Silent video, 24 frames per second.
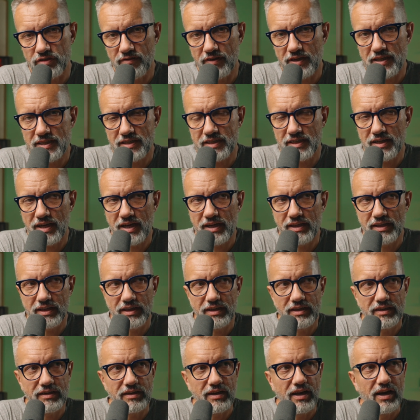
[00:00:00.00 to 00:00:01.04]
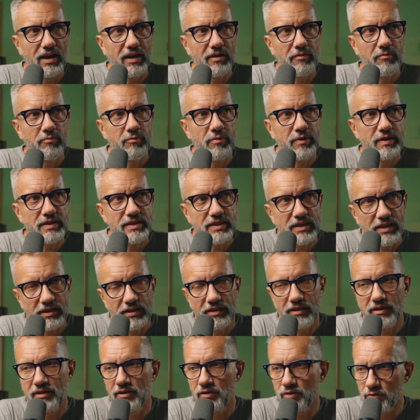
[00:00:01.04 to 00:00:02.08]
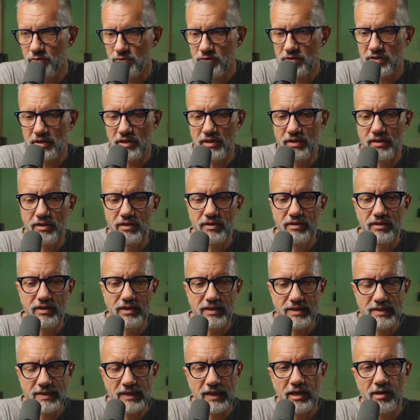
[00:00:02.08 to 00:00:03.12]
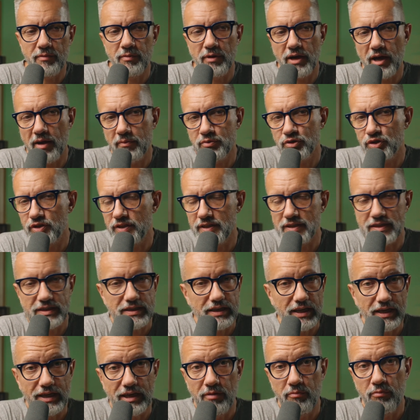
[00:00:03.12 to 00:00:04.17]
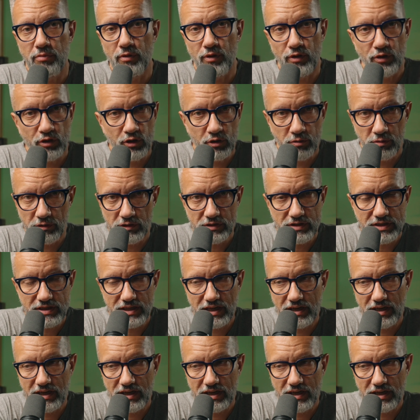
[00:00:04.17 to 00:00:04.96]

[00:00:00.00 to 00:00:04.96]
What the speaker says: When I started, I basically used Instagram captions like a blog post,